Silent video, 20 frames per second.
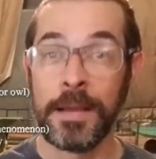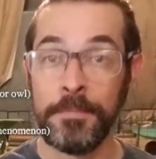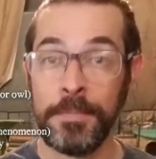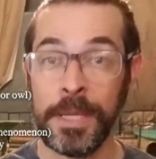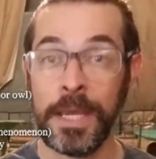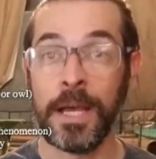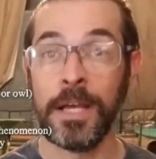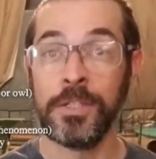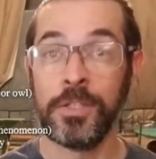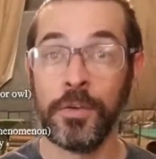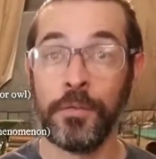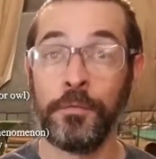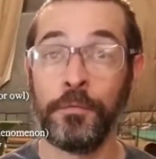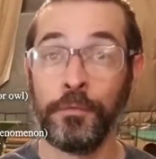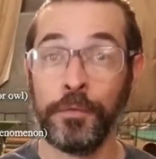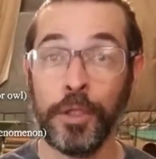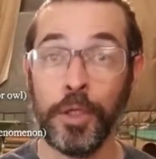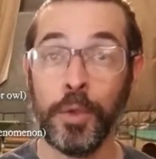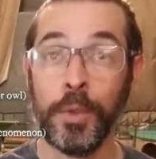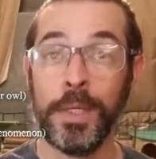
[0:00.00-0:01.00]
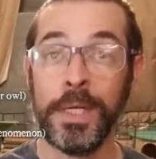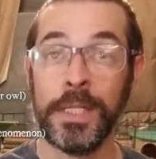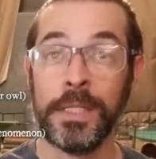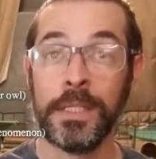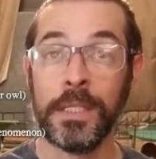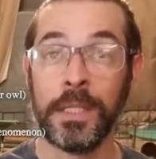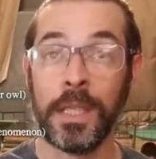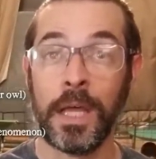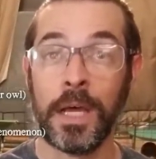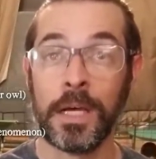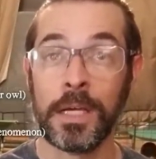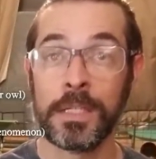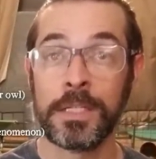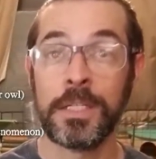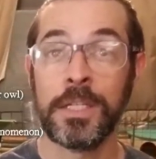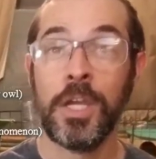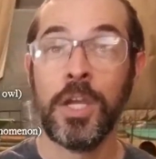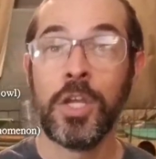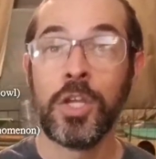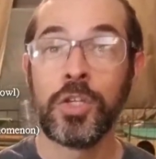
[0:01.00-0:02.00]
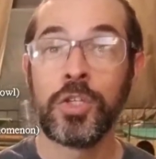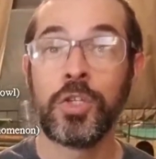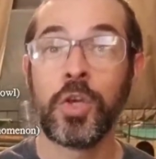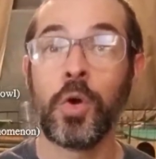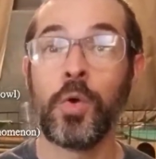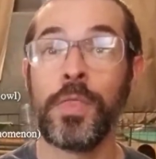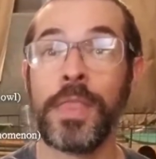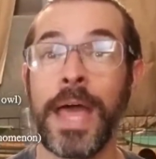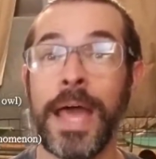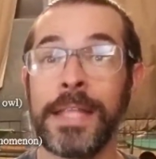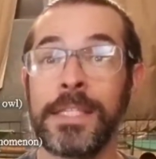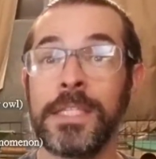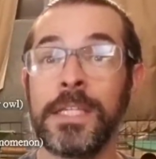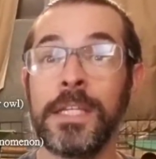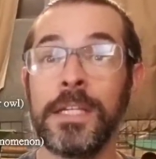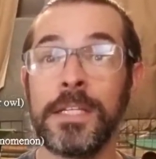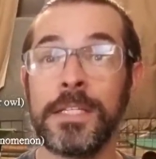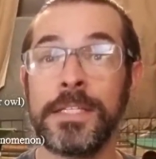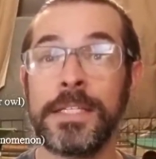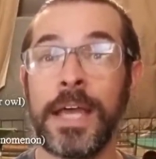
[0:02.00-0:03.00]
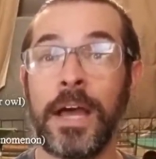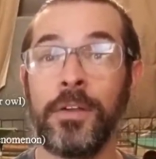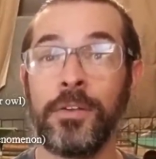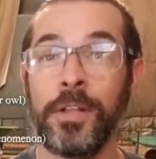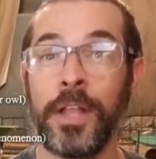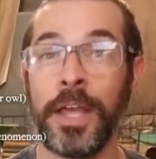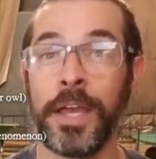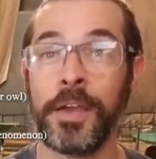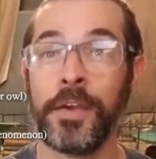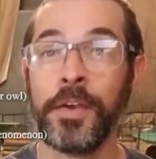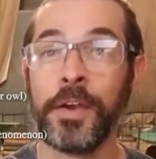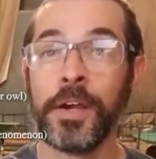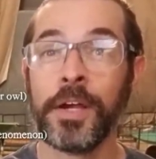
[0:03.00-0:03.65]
because of fluid in the lungs. So that's going to sound like